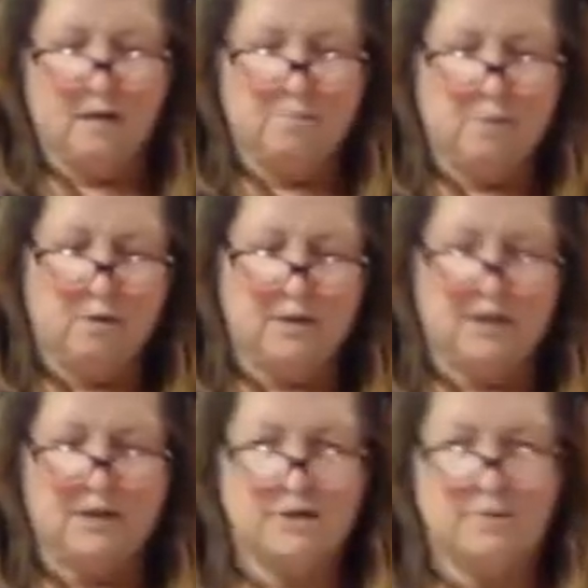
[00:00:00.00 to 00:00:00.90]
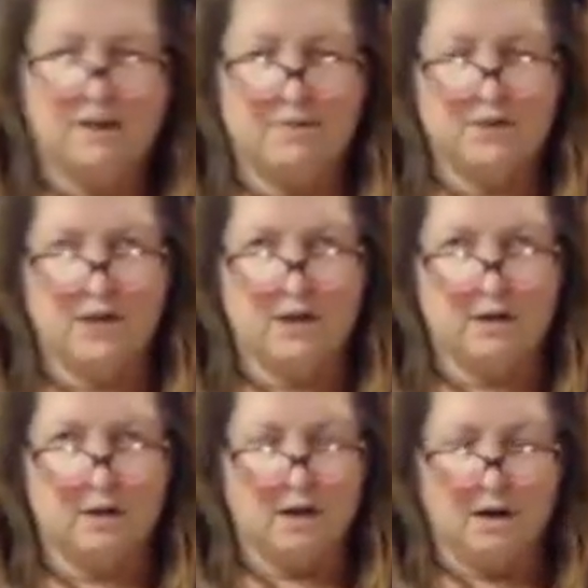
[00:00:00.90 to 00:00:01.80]
boneless beef chuck,
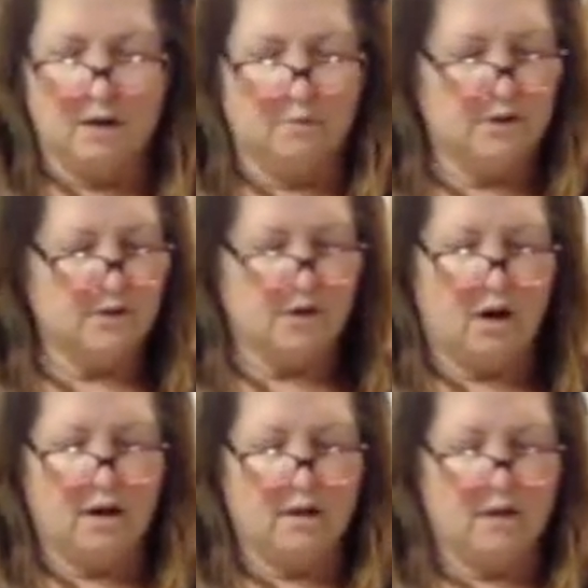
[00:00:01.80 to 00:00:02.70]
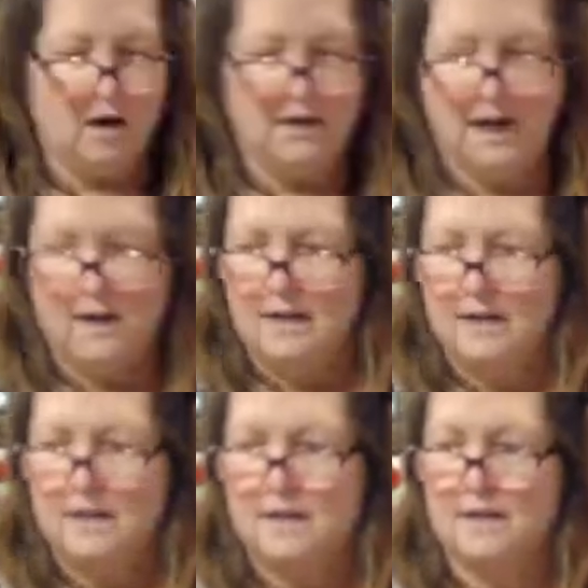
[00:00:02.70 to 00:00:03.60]
uh, which all, all that
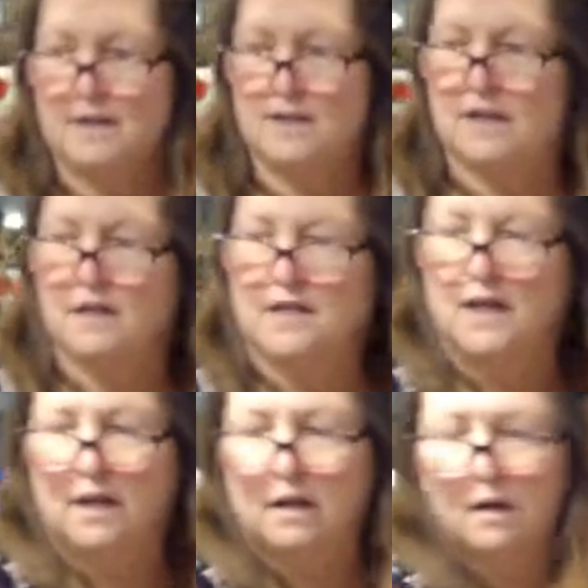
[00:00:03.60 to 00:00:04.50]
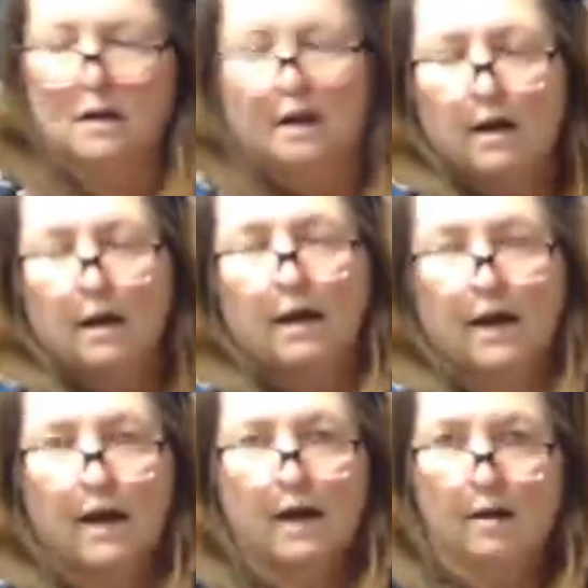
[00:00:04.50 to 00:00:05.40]
is, is it's going to take
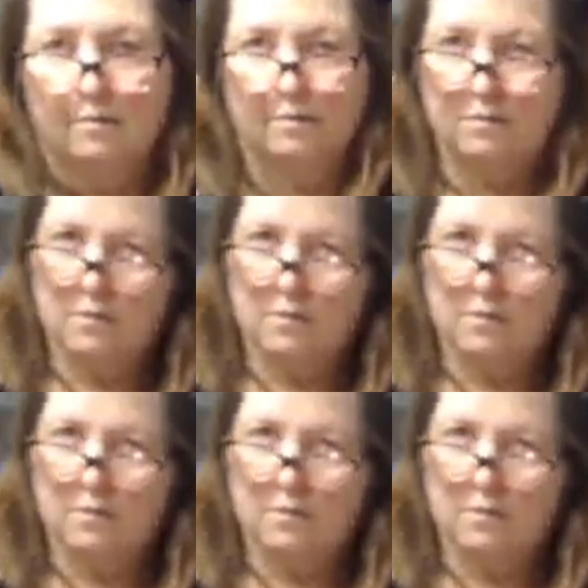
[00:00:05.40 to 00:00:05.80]
a,